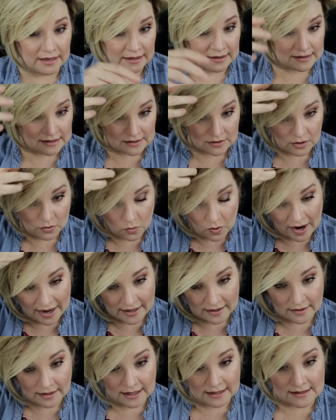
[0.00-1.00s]
It's
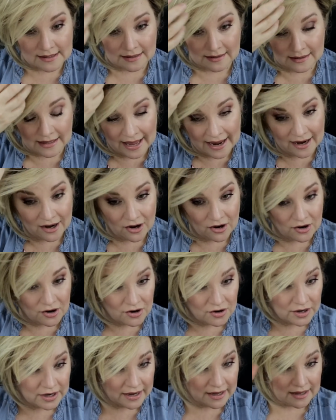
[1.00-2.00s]
quite, it's
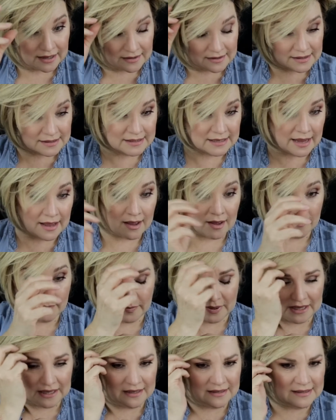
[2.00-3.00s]
layered, it's um,
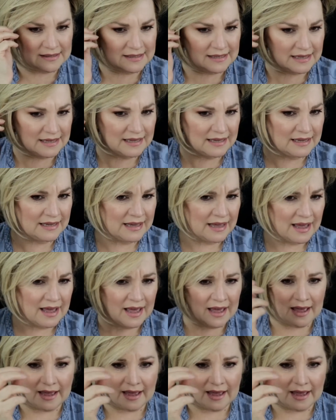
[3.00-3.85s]
PC.